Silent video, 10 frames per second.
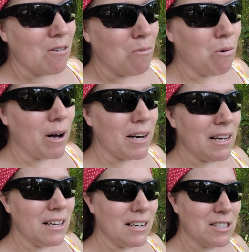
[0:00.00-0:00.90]
What
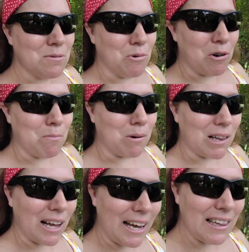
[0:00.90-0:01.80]
it is more
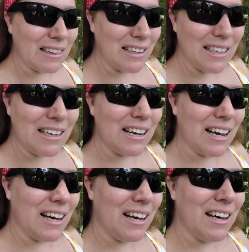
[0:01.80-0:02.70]
blatantly
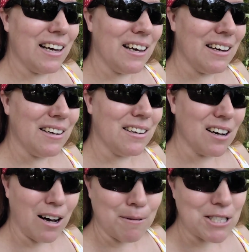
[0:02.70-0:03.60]
a
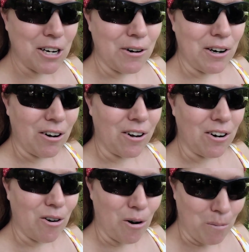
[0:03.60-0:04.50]
commentary on
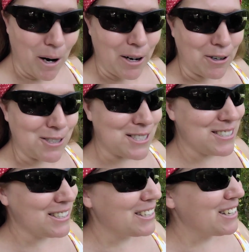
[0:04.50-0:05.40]
are writers.